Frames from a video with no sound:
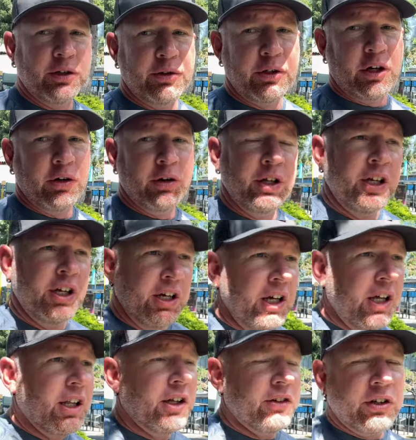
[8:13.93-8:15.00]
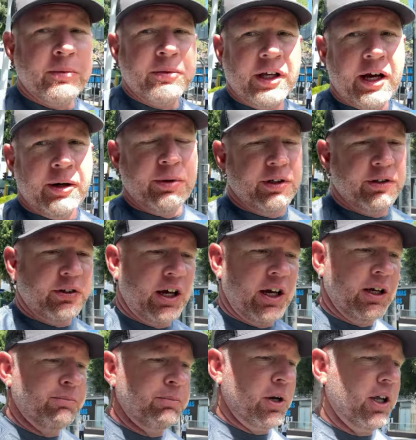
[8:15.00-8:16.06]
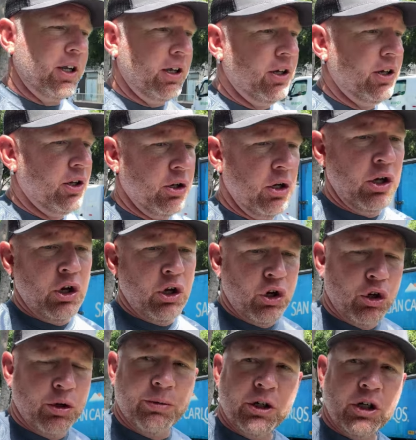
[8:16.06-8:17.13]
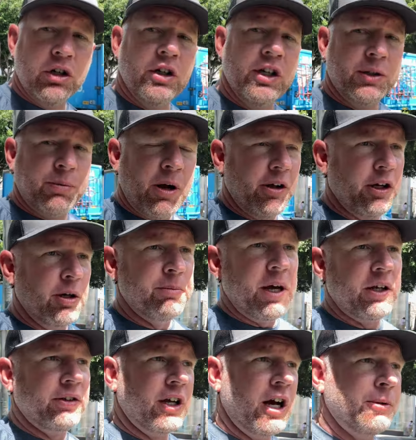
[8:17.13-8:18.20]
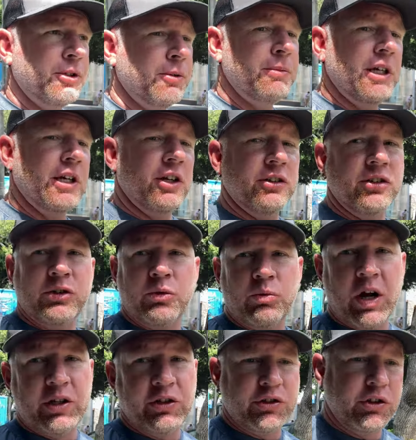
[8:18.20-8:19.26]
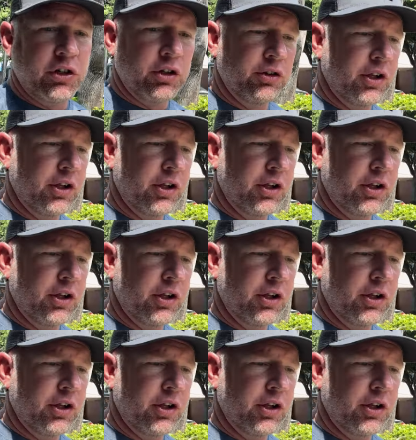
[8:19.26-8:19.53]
So that's something I would say, but Uber is probably your best option because it's registered.